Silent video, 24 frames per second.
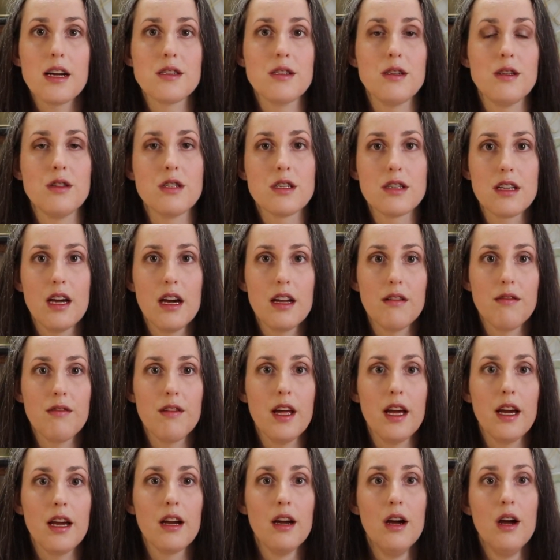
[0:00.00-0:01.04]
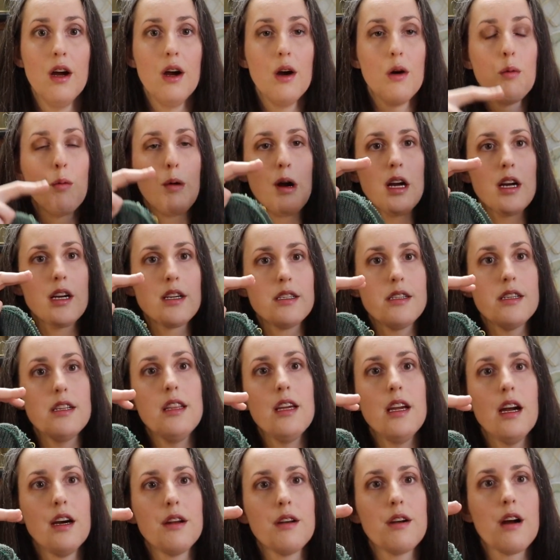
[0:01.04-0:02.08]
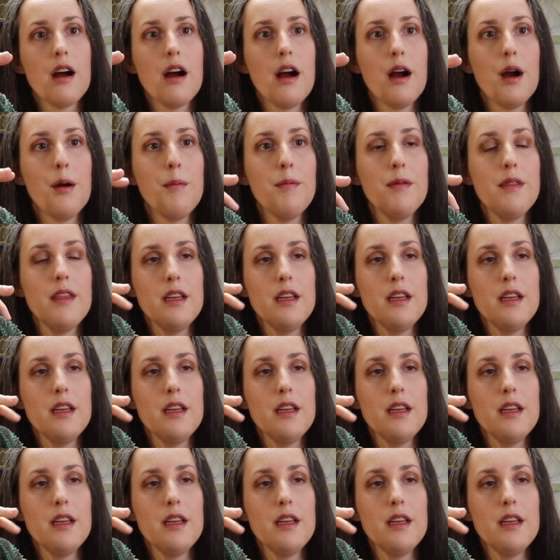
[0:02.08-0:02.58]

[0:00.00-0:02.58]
So you just kind of like work to the underarm,